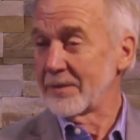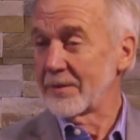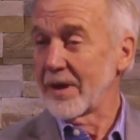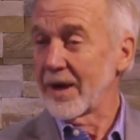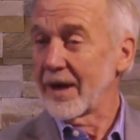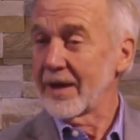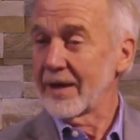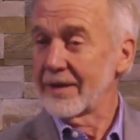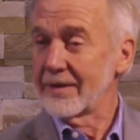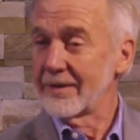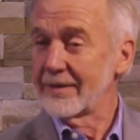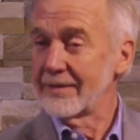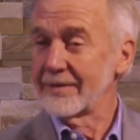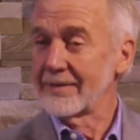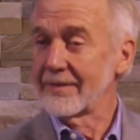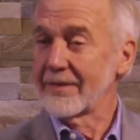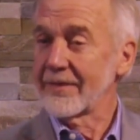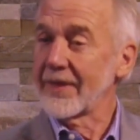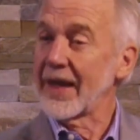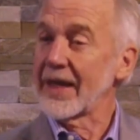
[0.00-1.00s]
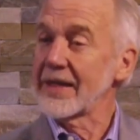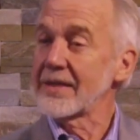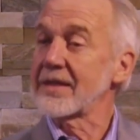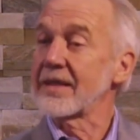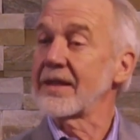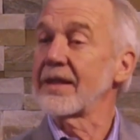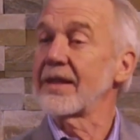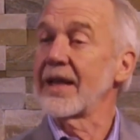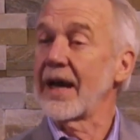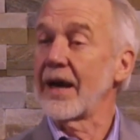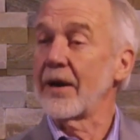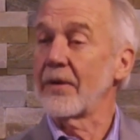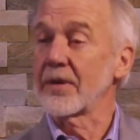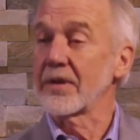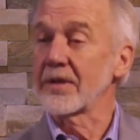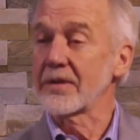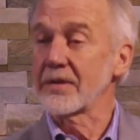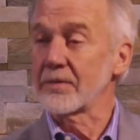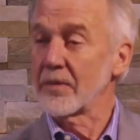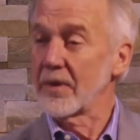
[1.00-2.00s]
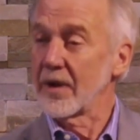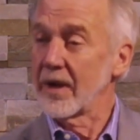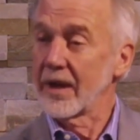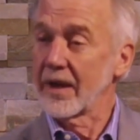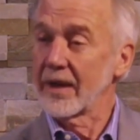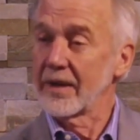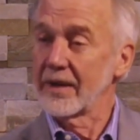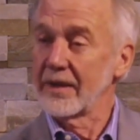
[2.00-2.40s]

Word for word: right? That's the Taoist way.